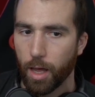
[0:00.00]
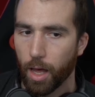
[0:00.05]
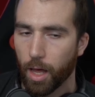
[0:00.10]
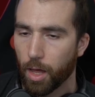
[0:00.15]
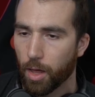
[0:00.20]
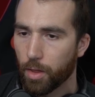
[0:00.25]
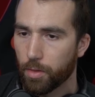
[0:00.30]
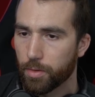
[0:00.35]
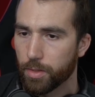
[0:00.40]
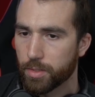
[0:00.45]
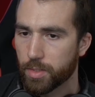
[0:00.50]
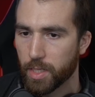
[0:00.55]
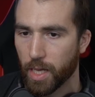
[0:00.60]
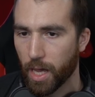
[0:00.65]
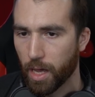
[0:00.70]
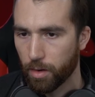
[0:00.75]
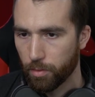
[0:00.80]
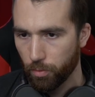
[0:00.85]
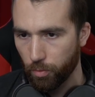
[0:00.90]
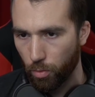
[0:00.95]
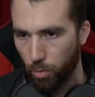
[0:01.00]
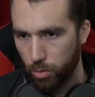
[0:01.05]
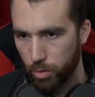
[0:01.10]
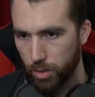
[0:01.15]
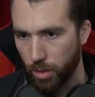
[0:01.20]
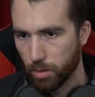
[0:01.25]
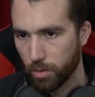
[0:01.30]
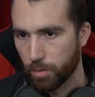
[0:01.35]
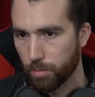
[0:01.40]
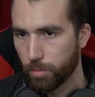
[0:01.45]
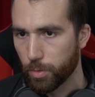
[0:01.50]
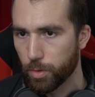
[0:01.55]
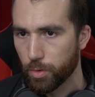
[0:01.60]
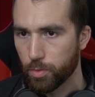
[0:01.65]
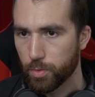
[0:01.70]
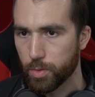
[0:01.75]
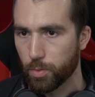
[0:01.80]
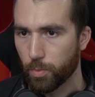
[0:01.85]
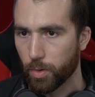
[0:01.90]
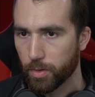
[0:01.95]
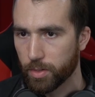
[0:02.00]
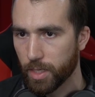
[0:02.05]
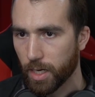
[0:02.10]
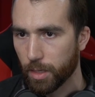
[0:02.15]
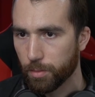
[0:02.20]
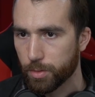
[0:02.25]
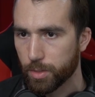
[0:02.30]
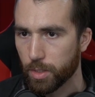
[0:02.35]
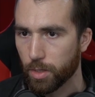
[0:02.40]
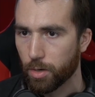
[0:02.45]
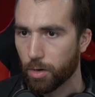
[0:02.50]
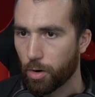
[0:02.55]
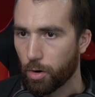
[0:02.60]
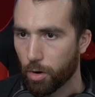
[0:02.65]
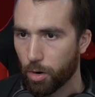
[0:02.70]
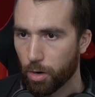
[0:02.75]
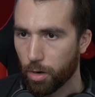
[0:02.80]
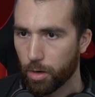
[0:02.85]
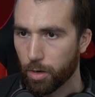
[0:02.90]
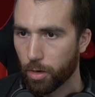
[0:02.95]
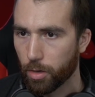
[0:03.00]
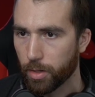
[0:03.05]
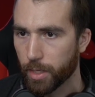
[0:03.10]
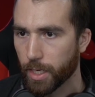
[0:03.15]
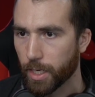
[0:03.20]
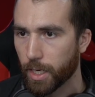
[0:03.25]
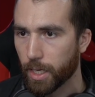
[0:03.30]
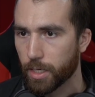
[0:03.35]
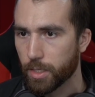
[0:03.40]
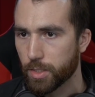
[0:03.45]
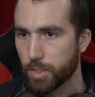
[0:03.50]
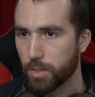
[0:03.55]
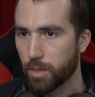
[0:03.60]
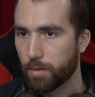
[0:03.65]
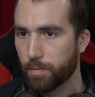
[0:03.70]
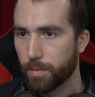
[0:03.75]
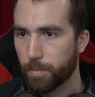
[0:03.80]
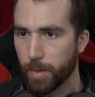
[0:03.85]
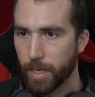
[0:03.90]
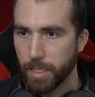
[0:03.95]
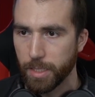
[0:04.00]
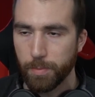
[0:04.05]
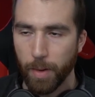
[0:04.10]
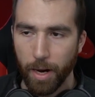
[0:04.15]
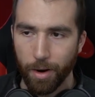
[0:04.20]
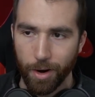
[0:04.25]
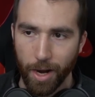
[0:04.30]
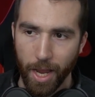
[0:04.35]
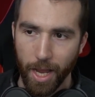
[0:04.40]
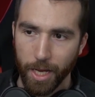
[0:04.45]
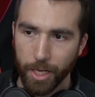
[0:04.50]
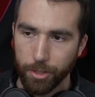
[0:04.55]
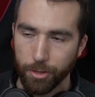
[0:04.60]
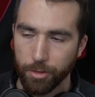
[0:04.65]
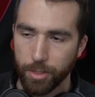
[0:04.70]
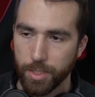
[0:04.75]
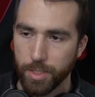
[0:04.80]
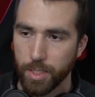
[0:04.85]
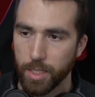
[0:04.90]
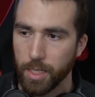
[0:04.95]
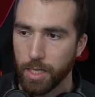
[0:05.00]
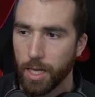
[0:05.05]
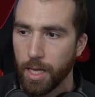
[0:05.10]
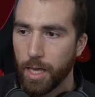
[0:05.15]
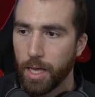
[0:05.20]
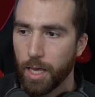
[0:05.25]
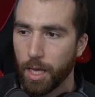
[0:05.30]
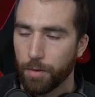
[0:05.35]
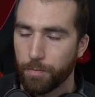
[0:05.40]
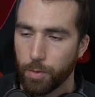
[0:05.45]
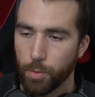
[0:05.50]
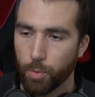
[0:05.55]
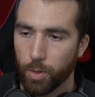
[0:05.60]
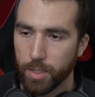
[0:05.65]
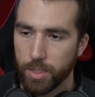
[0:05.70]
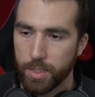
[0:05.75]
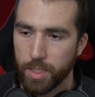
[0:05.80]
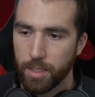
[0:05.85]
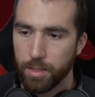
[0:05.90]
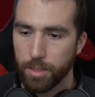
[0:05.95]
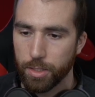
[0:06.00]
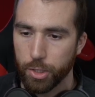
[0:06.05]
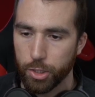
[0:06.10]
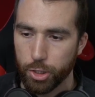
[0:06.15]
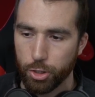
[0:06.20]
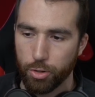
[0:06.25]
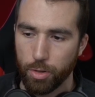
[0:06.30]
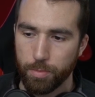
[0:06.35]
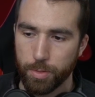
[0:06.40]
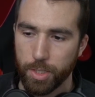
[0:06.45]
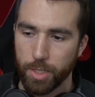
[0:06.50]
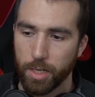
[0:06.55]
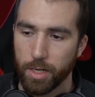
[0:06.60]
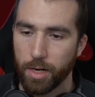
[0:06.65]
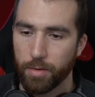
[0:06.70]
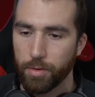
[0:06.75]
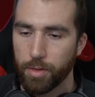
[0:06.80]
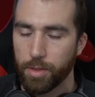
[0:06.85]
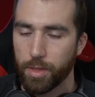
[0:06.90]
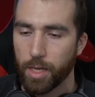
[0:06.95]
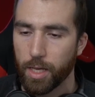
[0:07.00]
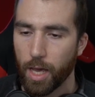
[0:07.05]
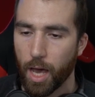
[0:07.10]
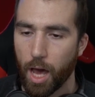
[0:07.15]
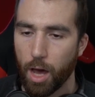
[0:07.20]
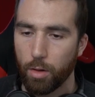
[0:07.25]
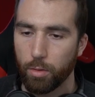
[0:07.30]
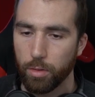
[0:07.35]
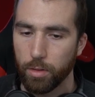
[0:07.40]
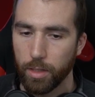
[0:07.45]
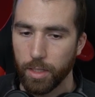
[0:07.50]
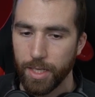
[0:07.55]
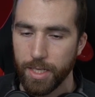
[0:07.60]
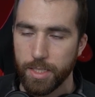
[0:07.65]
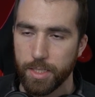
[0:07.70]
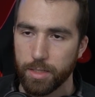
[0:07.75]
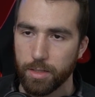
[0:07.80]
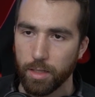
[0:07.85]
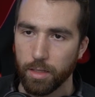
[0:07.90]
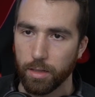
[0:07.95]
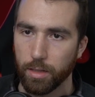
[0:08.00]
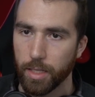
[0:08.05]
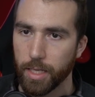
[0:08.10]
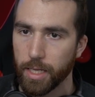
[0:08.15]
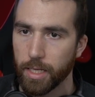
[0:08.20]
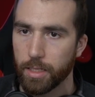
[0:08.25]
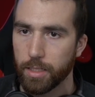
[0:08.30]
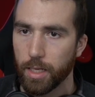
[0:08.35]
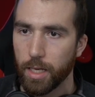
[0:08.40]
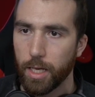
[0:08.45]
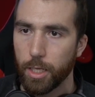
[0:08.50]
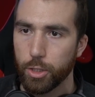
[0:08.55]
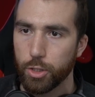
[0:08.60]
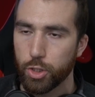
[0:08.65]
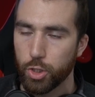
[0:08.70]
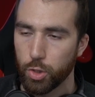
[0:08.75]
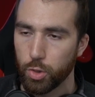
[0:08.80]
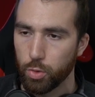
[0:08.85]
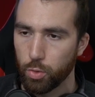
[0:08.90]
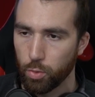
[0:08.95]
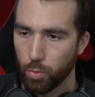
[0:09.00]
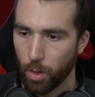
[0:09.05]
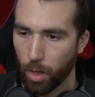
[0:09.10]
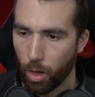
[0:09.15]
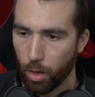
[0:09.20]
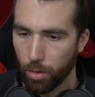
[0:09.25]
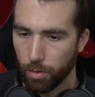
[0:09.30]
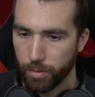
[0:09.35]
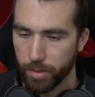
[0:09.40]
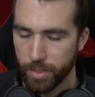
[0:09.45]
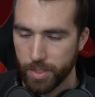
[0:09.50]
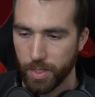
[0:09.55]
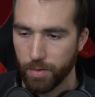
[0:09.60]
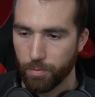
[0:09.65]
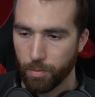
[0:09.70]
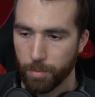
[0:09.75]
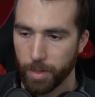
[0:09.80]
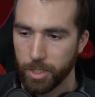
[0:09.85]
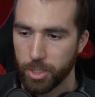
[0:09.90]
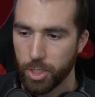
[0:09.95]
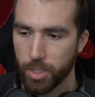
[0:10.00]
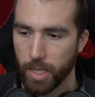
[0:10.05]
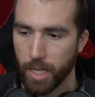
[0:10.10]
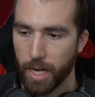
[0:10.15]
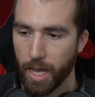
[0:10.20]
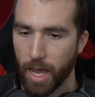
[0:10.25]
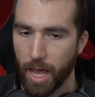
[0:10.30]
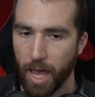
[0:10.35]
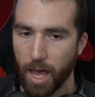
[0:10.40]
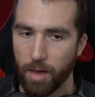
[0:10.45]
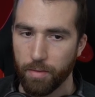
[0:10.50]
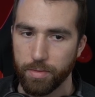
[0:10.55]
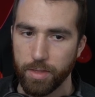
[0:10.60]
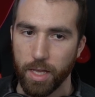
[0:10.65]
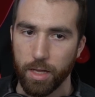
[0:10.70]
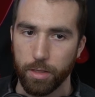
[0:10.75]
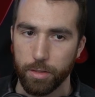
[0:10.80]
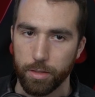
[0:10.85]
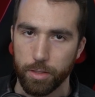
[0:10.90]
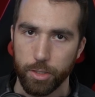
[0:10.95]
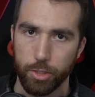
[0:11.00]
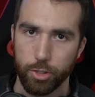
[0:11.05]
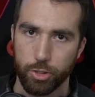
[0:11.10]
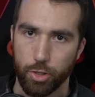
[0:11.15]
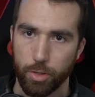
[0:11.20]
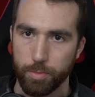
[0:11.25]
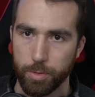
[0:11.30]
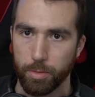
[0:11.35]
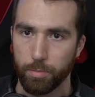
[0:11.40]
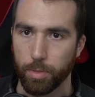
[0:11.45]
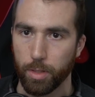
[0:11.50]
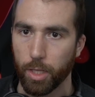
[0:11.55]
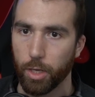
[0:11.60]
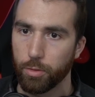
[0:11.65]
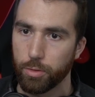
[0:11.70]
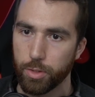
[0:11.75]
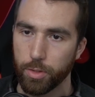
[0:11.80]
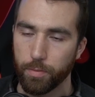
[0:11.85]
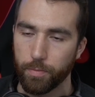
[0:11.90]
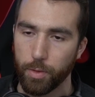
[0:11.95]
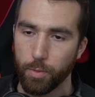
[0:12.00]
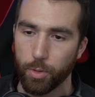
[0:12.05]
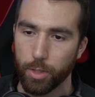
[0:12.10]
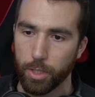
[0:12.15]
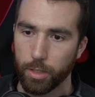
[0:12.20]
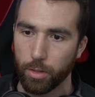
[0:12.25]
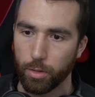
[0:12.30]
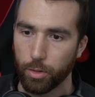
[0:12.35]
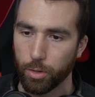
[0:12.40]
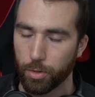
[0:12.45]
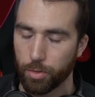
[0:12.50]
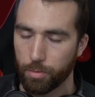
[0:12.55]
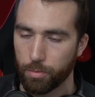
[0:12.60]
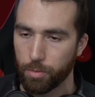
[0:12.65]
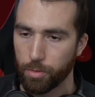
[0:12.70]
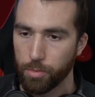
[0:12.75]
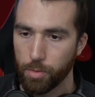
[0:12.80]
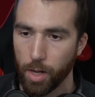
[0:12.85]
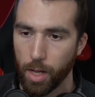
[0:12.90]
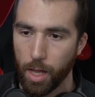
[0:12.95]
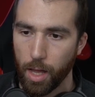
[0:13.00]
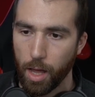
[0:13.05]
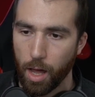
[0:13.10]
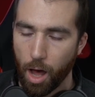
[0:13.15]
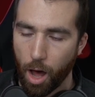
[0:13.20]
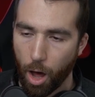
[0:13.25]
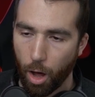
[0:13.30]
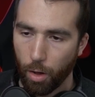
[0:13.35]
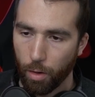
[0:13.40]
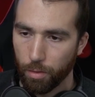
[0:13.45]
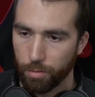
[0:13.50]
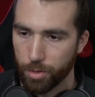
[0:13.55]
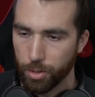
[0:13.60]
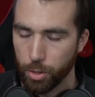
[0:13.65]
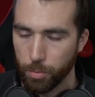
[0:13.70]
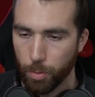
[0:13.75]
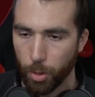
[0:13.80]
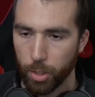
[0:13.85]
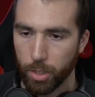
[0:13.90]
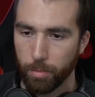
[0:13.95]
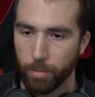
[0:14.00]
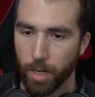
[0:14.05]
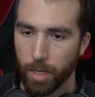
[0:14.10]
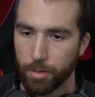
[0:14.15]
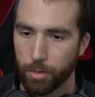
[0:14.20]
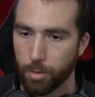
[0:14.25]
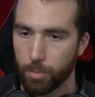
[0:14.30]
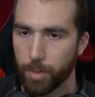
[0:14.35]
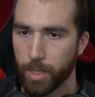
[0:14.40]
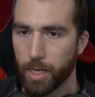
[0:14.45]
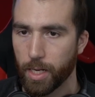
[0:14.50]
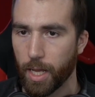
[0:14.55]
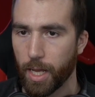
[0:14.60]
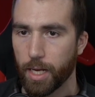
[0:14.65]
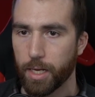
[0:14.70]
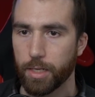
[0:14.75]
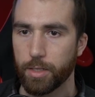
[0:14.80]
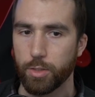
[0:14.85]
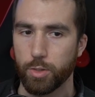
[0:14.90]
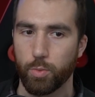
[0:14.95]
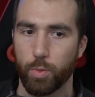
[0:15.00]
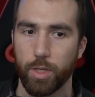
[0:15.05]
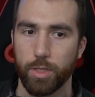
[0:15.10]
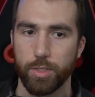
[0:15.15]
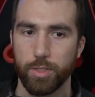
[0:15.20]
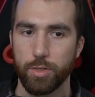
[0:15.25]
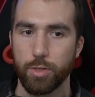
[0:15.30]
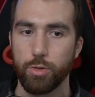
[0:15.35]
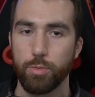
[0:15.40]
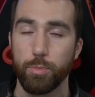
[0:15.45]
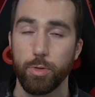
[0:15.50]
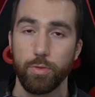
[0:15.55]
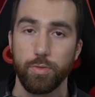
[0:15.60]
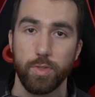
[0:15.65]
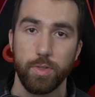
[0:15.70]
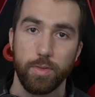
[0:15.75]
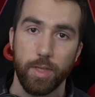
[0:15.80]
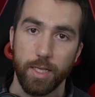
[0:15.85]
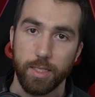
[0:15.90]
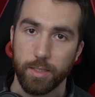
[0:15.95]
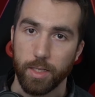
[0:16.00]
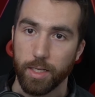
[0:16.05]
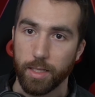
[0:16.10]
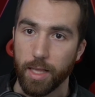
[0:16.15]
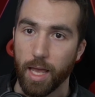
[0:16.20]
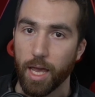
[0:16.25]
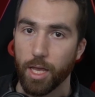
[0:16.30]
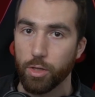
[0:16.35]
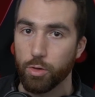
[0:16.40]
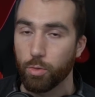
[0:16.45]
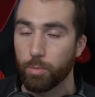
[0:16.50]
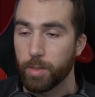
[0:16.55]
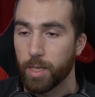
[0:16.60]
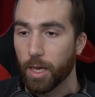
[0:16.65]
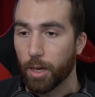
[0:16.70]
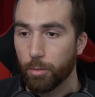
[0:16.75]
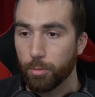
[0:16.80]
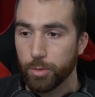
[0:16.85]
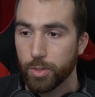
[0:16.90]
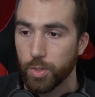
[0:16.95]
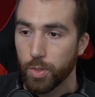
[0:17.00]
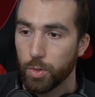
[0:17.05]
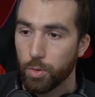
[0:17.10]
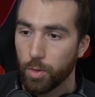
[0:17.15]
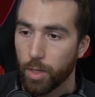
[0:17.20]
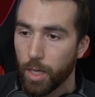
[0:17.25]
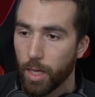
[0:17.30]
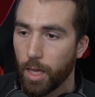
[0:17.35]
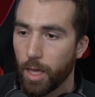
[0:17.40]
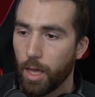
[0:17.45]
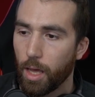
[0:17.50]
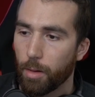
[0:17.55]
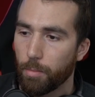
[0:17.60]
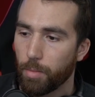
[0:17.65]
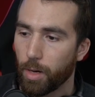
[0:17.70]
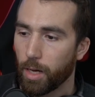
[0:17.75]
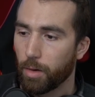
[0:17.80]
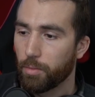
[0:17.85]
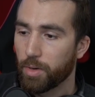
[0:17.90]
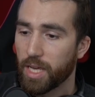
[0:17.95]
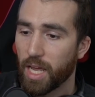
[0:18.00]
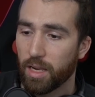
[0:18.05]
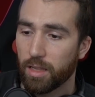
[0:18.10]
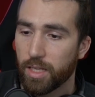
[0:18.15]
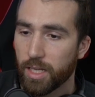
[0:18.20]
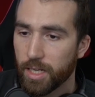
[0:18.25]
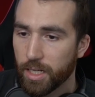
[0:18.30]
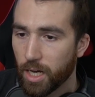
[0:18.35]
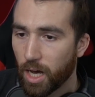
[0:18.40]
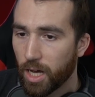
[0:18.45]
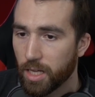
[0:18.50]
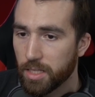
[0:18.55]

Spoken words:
That's got, of course, all the moves and what types there are and all that kind of stuff, the base power, accuracy. If you want to see the description and everything, I'll list the link to all this information that I have down in the description below. So if you wanted to look through all the new Pokemon that are being added as well as the new moves and things like that, you'll be able to. But we got a lot of